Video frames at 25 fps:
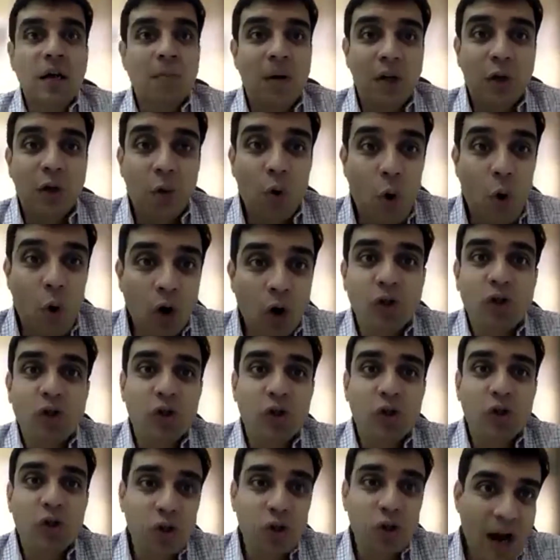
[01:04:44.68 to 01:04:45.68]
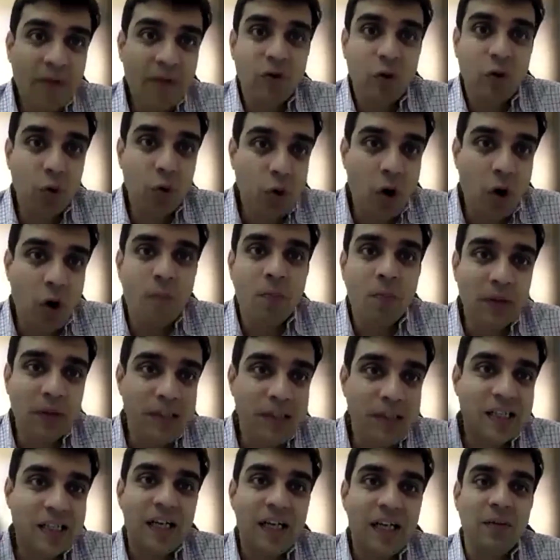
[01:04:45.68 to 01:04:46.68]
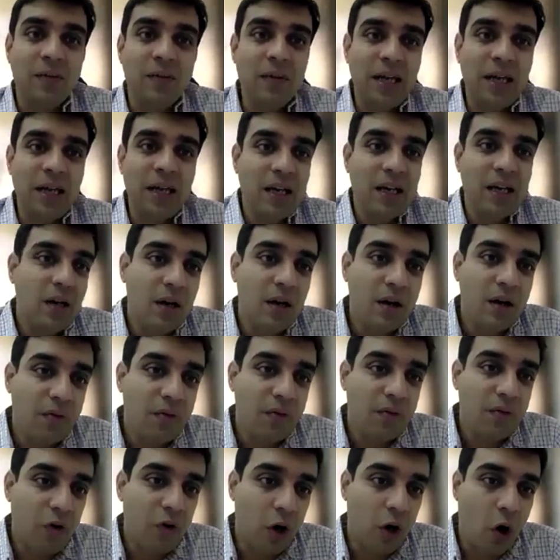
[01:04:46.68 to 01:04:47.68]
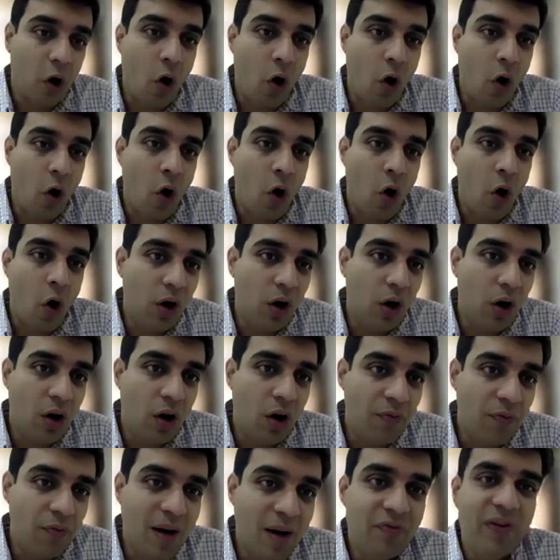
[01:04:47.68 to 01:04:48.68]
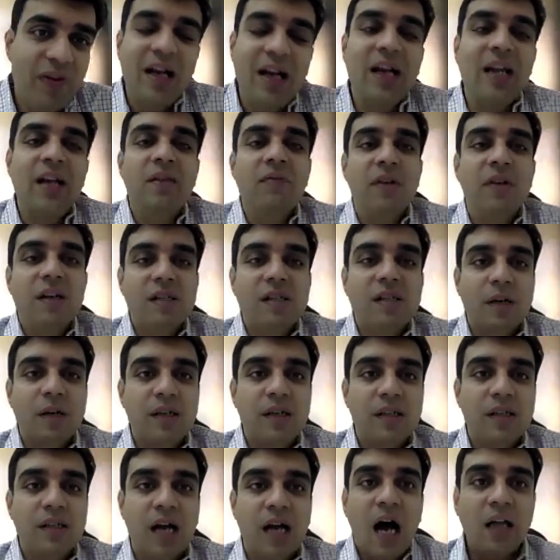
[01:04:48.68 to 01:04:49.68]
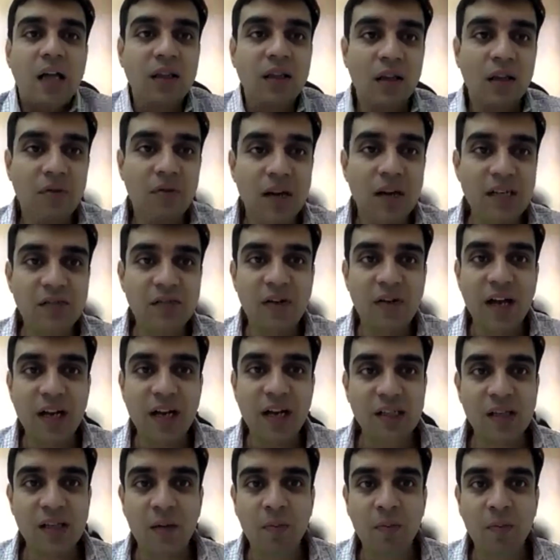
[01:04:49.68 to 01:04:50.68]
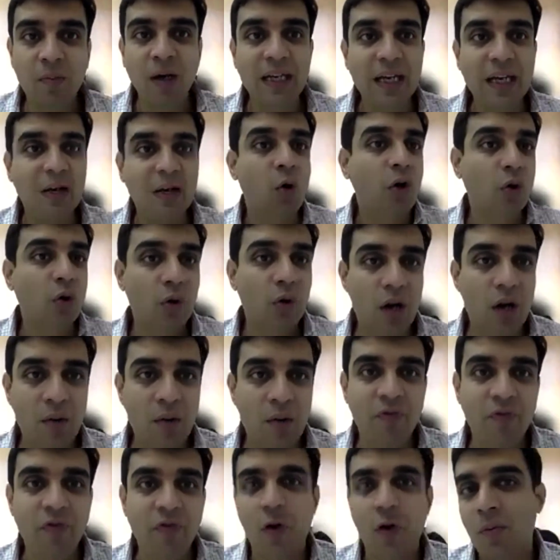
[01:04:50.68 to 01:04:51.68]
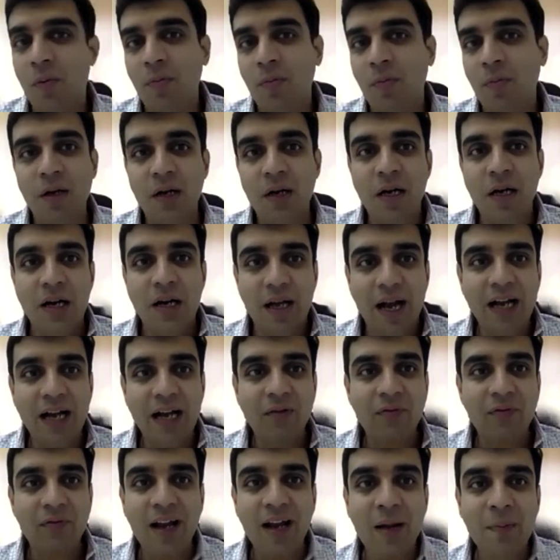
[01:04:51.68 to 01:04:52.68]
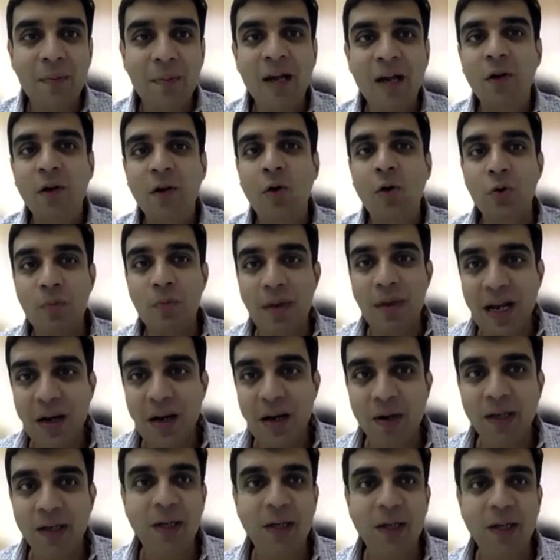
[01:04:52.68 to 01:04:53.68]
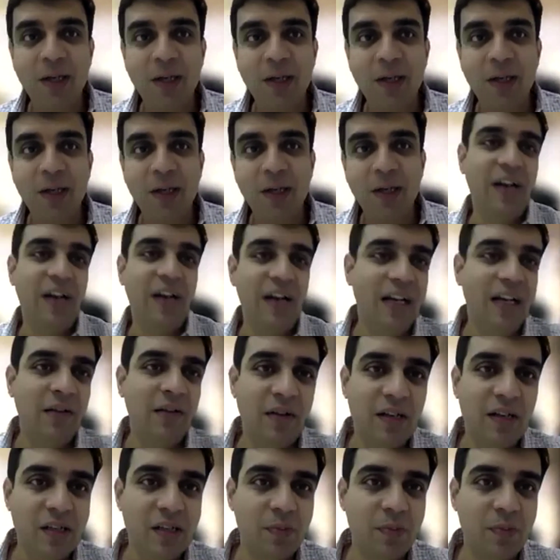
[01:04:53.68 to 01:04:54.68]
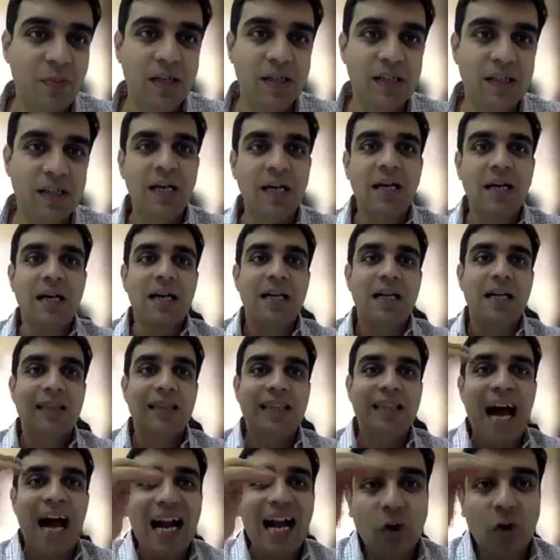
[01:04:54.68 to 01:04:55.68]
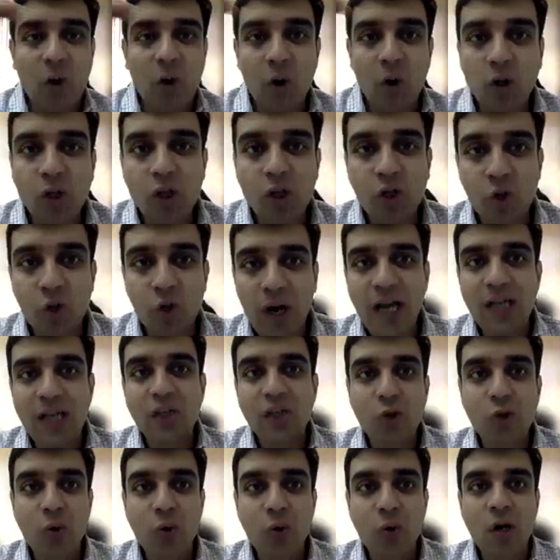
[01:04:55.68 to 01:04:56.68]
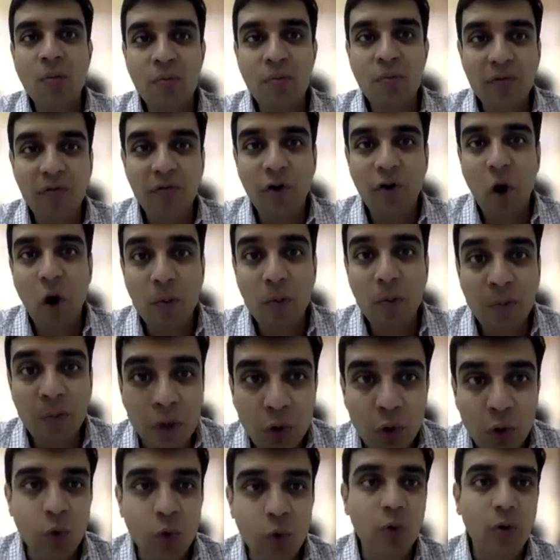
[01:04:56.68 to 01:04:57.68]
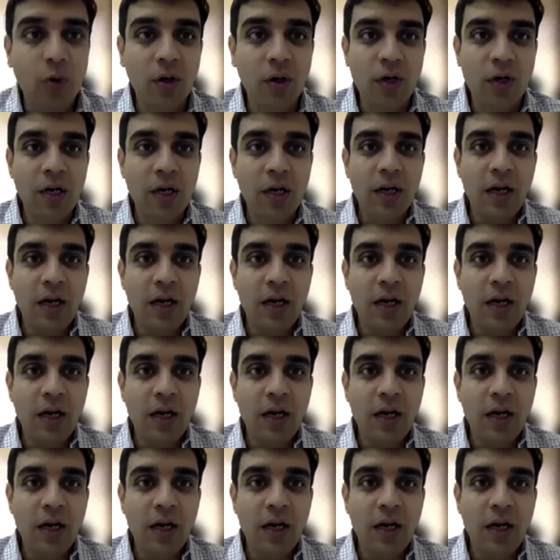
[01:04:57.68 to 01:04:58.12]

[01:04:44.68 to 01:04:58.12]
but you also have to compensate me for all of my failed investments. Otherwise, where is the money going to come from? Right? Where am I going to make money on those failed investments? That also has to come from you,